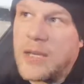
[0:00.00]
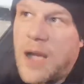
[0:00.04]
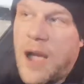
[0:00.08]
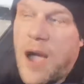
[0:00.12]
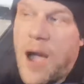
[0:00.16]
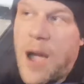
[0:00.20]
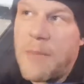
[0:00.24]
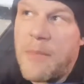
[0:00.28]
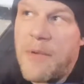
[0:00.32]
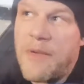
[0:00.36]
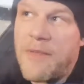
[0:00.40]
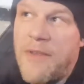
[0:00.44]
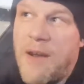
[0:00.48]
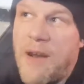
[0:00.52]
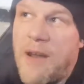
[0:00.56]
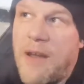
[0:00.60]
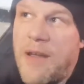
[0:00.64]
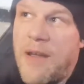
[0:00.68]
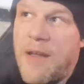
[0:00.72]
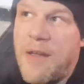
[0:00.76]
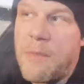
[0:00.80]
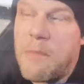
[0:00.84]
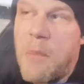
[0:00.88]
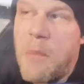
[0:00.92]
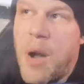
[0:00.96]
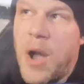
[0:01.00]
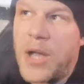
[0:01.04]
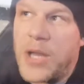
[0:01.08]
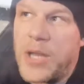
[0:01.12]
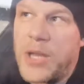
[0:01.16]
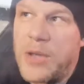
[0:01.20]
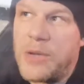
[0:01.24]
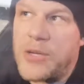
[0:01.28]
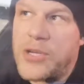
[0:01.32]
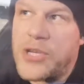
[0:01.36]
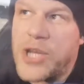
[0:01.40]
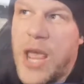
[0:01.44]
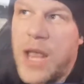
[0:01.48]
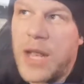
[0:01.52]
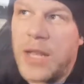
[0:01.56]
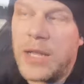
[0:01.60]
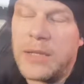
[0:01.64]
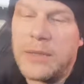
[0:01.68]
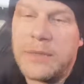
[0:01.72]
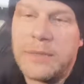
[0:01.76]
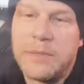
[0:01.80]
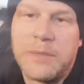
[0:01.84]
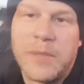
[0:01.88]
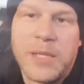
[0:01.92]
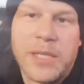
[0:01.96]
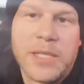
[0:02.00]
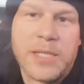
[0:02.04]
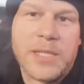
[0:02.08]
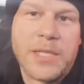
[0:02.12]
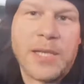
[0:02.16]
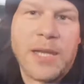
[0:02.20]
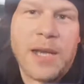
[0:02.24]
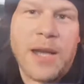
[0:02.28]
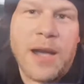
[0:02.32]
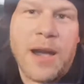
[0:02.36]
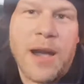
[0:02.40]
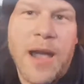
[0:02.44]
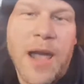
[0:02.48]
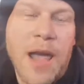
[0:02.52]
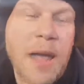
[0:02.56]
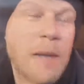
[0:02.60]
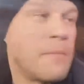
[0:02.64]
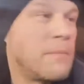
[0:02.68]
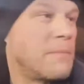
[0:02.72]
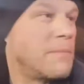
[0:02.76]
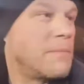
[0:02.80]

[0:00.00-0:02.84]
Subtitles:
I'm a very minute channel, but I am